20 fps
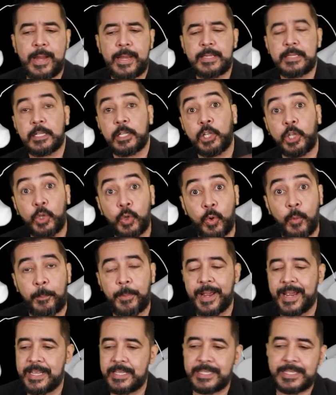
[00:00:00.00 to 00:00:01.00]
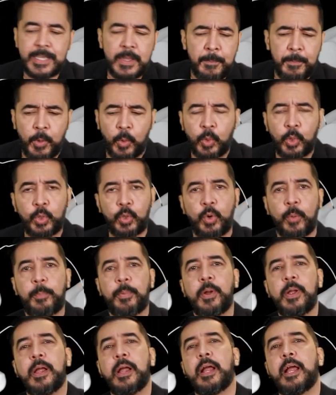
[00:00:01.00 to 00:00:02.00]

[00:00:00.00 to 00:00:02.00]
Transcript: a loop, a simple loop,